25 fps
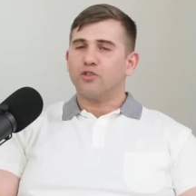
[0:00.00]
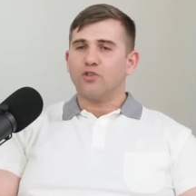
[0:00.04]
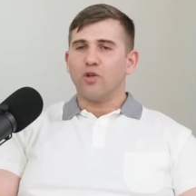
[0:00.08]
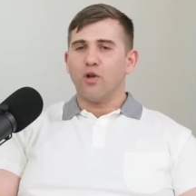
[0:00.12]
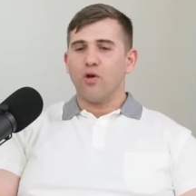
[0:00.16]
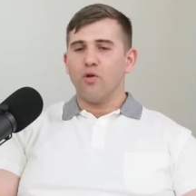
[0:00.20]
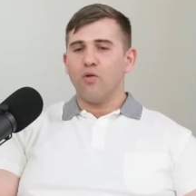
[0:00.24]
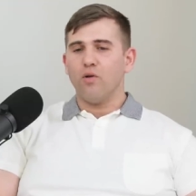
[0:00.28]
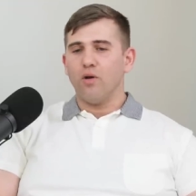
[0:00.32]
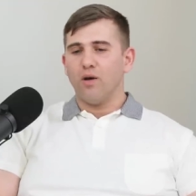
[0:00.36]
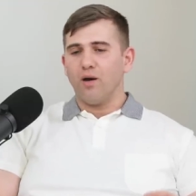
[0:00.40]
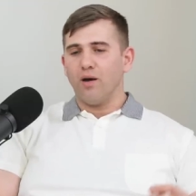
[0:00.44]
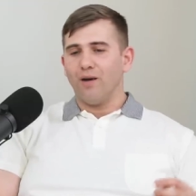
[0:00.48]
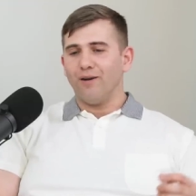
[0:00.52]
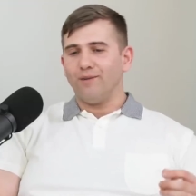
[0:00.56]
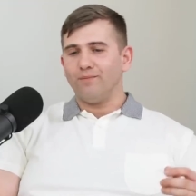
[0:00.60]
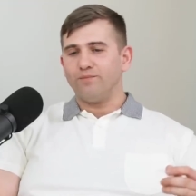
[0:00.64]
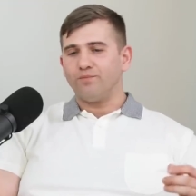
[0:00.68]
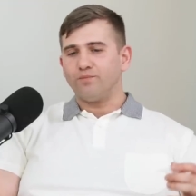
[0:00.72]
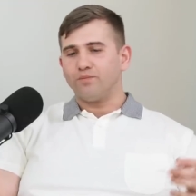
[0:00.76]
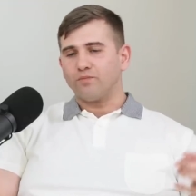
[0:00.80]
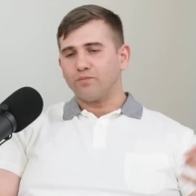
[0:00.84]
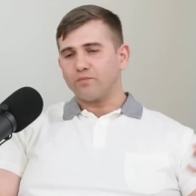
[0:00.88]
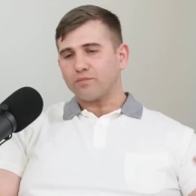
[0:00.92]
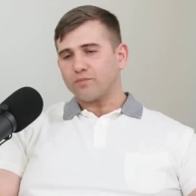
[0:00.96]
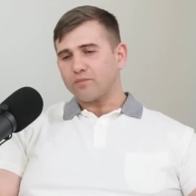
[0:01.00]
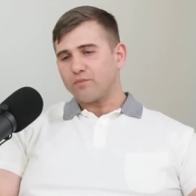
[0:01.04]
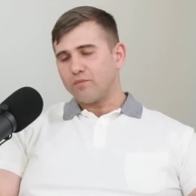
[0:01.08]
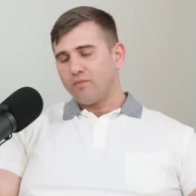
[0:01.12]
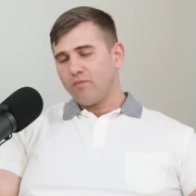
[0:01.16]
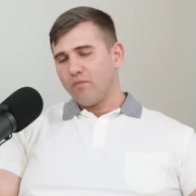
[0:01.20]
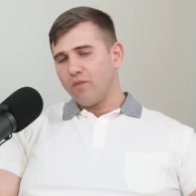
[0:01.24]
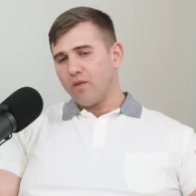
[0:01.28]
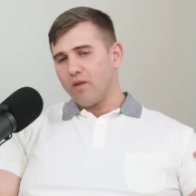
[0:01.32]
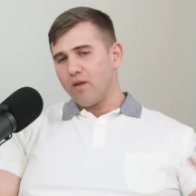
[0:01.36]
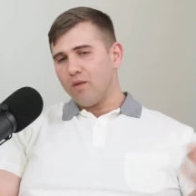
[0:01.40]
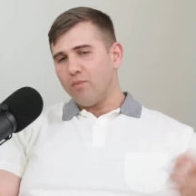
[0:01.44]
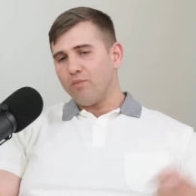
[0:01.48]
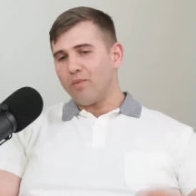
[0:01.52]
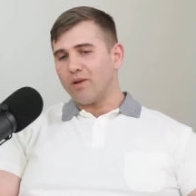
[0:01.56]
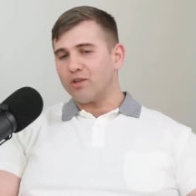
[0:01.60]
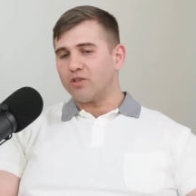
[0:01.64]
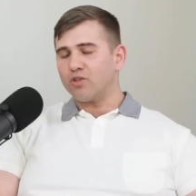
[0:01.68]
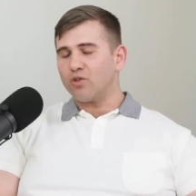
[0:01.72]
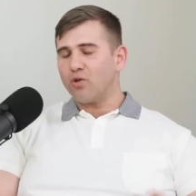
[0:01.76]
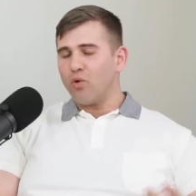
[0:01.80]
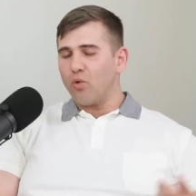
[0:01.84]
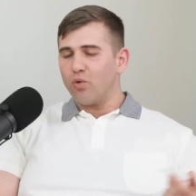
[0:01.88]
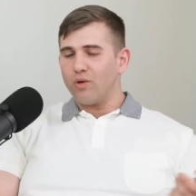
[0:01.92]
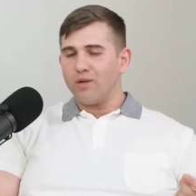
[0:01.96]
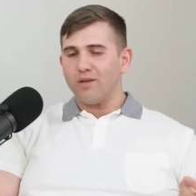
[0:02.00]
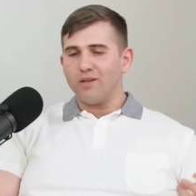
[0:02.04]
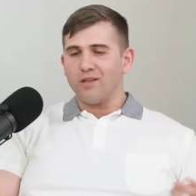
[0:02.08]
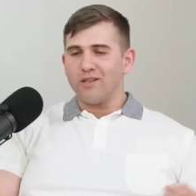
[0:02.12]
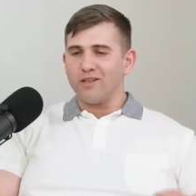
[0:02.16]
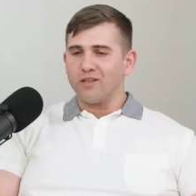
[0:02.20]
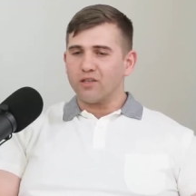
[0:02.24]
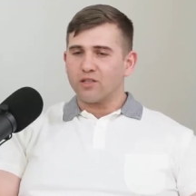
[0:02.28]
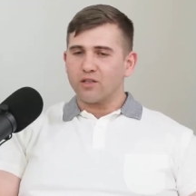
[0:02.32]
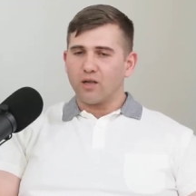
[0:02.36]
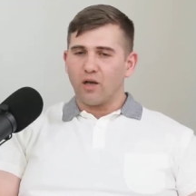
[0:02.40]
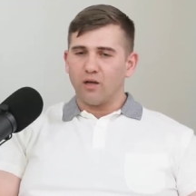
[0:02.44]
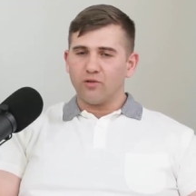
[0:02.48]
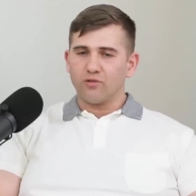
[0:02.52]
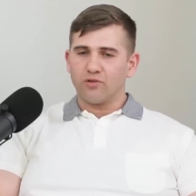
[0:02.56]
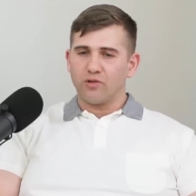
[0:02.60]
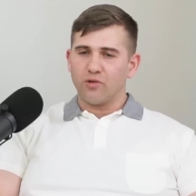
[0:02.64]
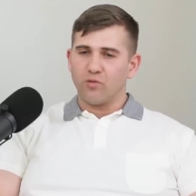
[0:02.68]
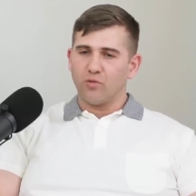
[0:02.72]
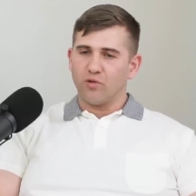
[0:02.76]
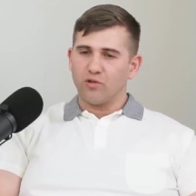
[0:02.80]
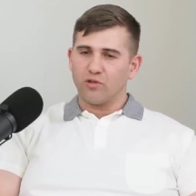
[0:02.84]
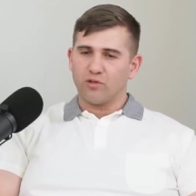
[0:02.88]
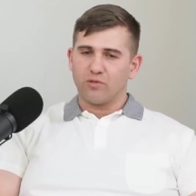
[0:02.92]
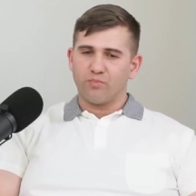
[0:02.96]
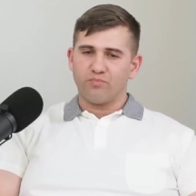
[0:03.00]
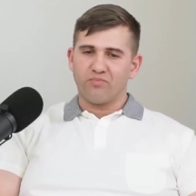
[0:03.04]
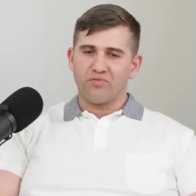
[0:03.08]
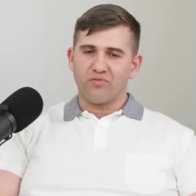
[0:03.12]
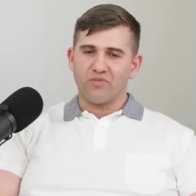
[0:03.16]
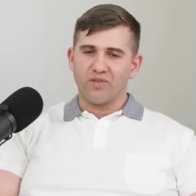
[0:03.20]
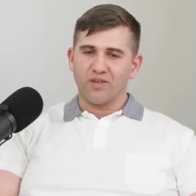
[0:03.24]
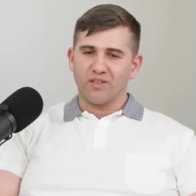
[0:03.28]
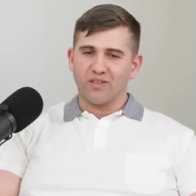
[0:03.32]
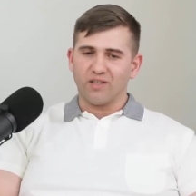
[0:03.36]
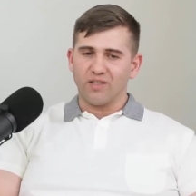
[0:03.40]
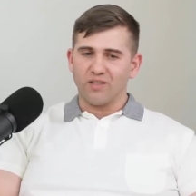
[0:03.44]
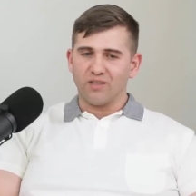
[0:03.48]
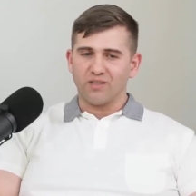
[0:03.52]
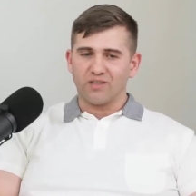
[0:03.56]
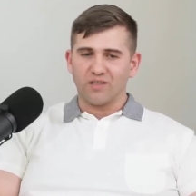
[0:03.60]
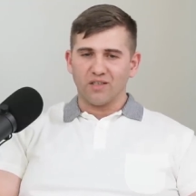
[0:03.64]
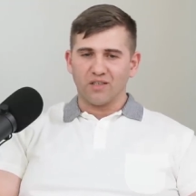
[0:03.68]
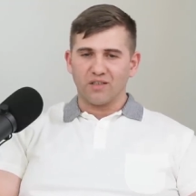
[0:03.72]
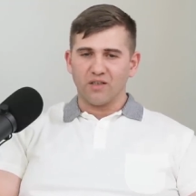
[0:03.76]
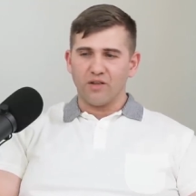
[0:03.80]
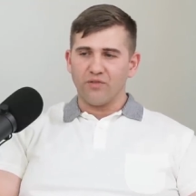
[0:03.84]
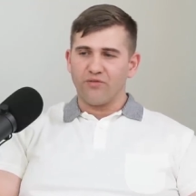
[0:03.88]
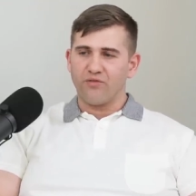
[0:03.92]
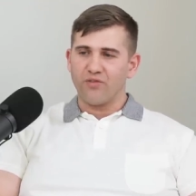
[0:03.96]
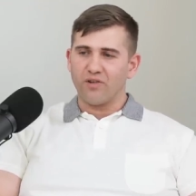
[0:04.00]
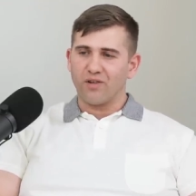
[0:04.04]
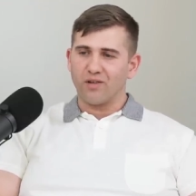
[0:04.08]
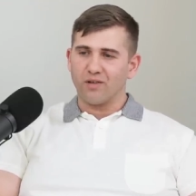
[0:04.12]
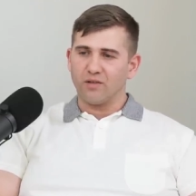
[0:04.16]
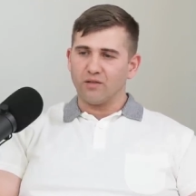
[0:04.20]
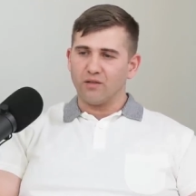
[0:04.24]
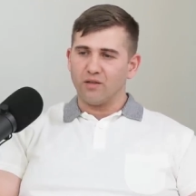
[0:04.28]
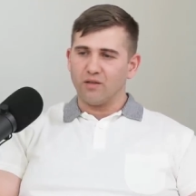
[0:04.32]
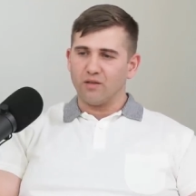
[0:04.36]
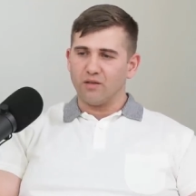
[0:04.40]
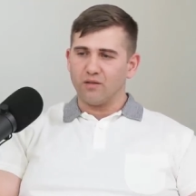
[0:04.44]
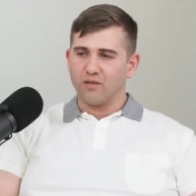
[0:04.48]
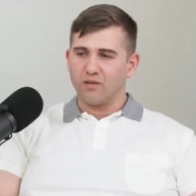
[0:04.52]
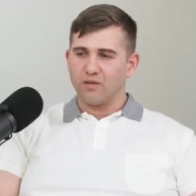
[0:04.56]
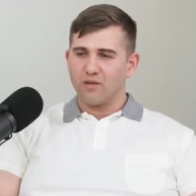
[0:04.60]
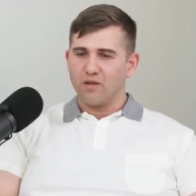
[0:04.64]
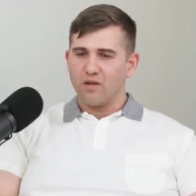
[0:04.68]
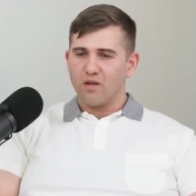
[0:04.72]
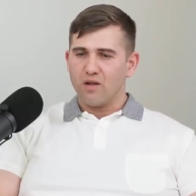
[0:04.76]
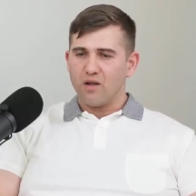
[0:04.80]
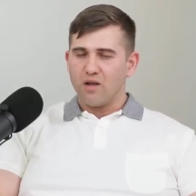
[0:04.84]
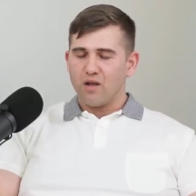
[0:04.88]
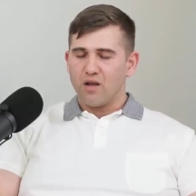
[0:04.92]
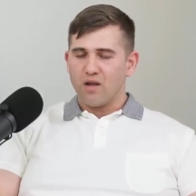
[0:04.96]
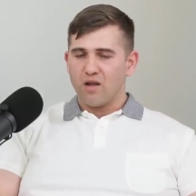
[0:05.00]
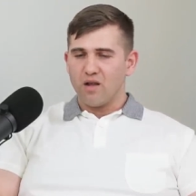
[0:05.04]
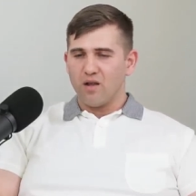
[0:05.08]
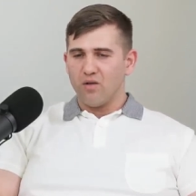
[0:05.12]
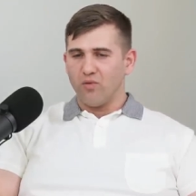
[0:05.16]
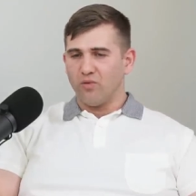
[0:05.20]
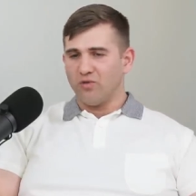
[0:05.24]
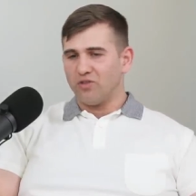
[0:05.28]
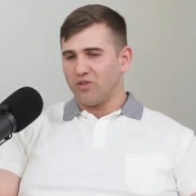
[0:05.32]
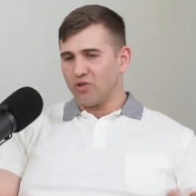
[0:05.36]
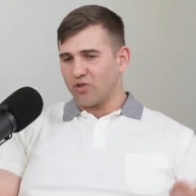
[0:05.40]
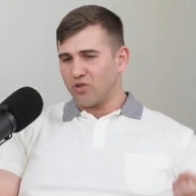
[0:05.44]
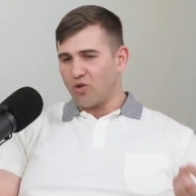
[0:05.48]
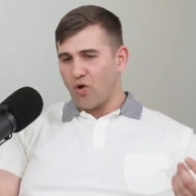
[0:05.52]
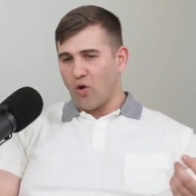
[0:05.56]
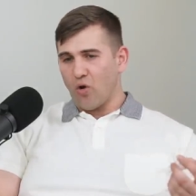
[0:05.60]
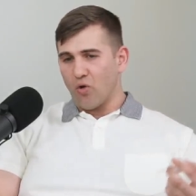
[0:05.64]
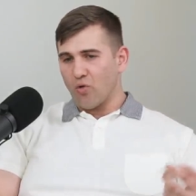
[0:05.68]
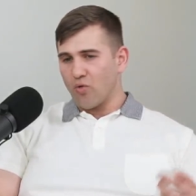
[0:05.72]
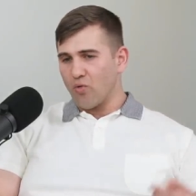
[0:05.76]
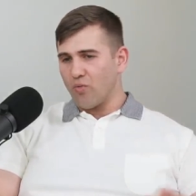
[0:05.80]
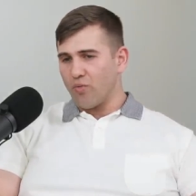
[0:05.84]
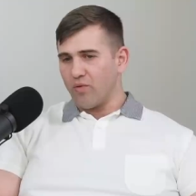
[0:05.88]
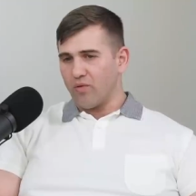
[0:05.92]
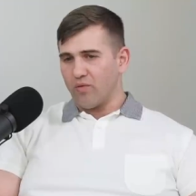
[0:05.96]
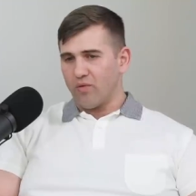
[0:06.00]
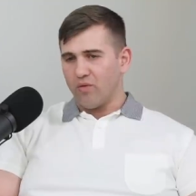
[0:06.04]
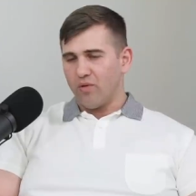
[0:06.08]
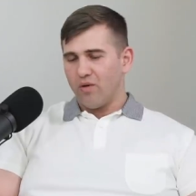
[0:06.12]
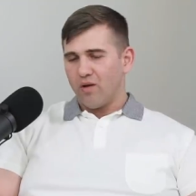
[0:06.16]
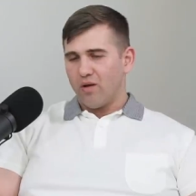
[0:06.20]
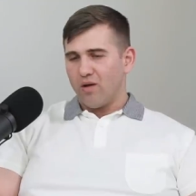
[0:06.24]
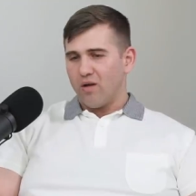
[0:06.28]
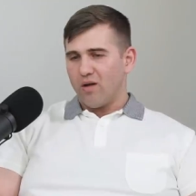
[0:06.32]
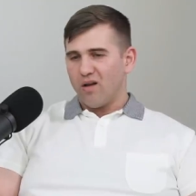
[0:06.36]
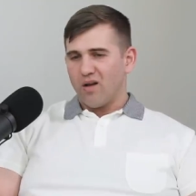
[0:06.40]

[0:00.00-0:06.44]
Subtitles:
So my schooling in this country was pretty insignificant and it was just horrible.